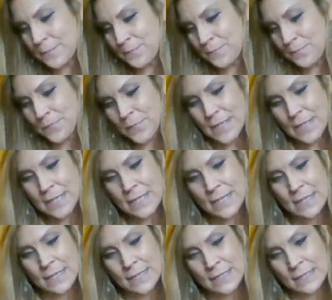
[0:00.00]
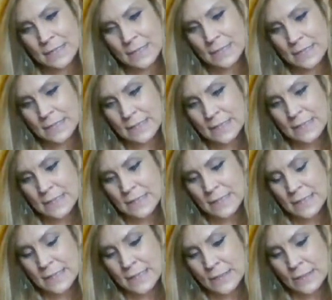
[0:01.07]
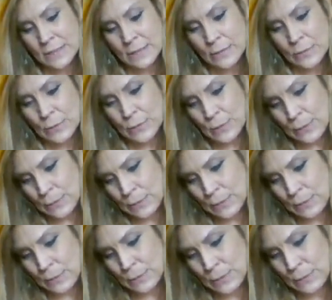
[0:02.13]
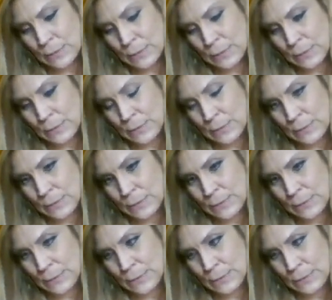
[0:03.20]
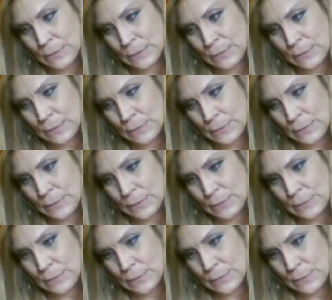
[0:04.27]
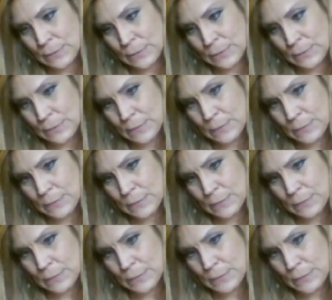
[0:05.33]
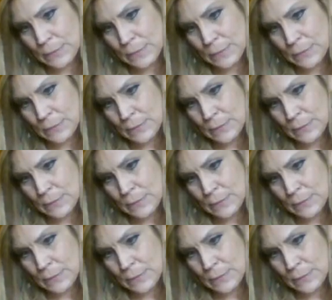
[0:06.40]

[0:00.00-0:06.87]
No one is speaking in this clip.